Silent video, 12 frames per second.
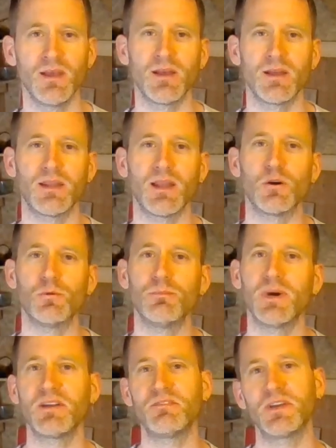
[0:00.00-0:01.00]
Now,
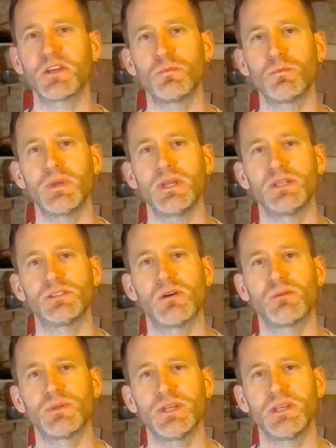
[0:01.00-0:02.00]
my vacuum is
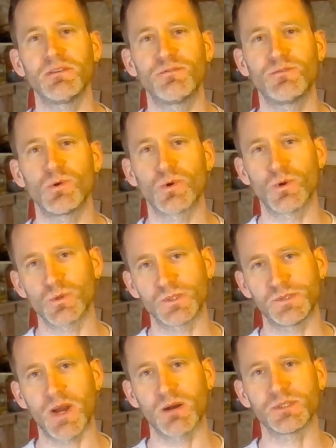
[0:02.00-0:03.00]
only 4
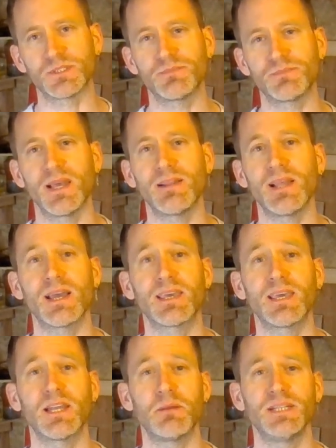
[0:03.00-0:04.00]
horsepower, and I
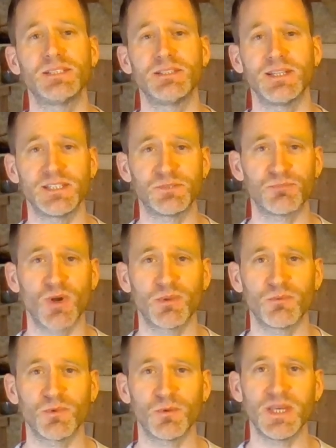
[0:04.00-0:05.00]
can imagine that this
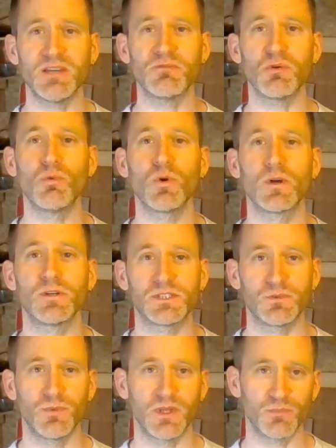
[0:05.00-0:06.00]
problem will be even worse
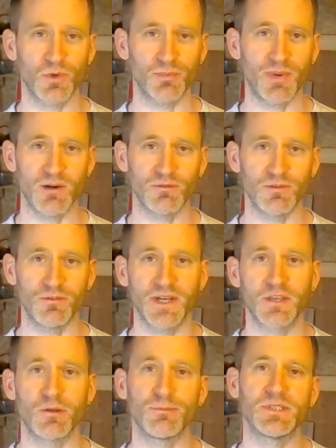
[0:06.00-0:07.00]
with a more powerful
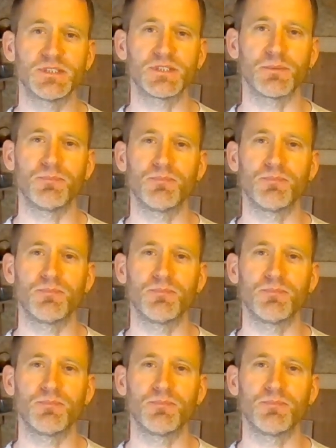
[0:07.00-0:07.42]
vacuum system.